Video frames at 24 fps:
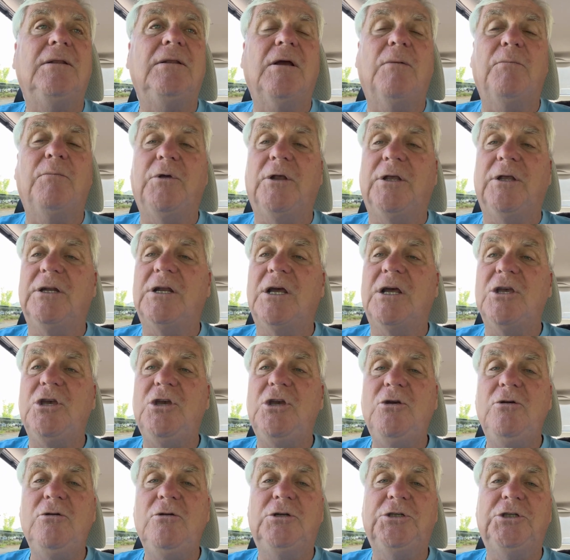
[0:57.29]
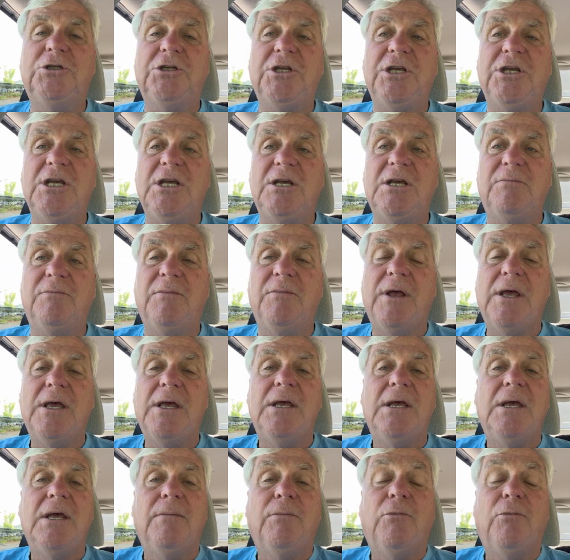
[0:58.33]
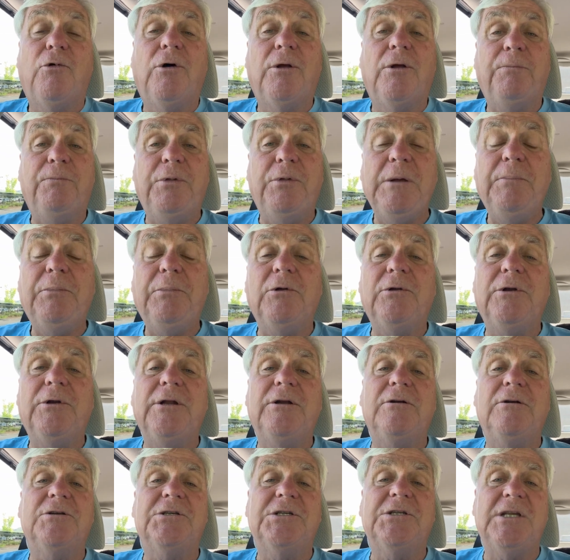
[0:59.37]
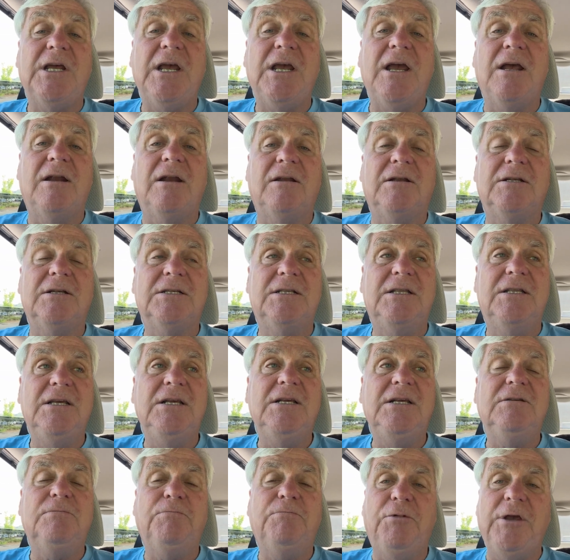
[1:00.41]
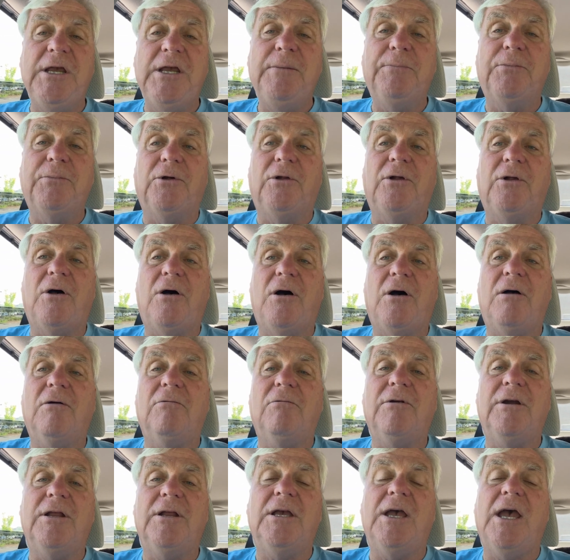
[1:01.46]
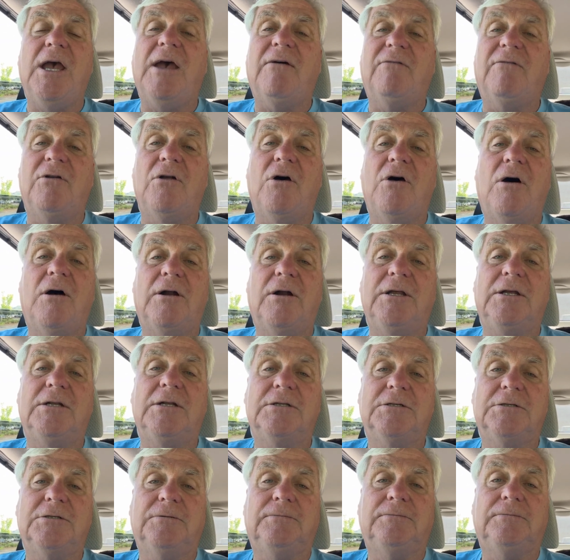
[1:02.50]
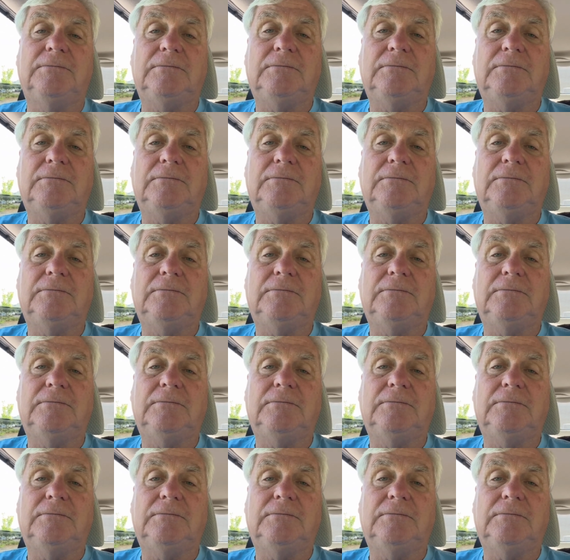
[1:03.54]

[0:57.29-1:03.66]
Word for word: They're building a huge team what people don't understand is these people already have an audience,